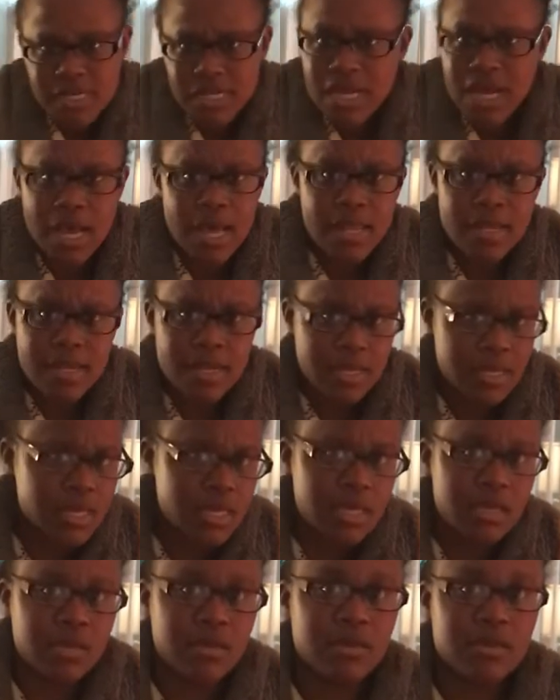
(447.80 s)
to the
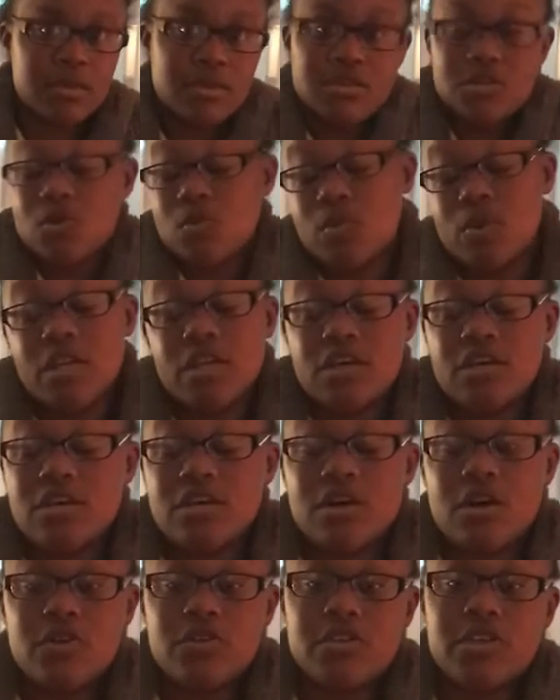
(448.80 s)
Holiday Inn. It's a really good
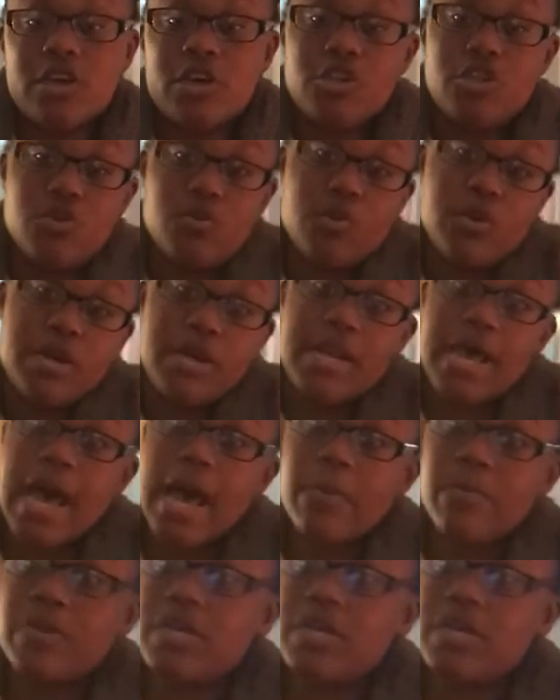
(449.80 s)
hotel. You will not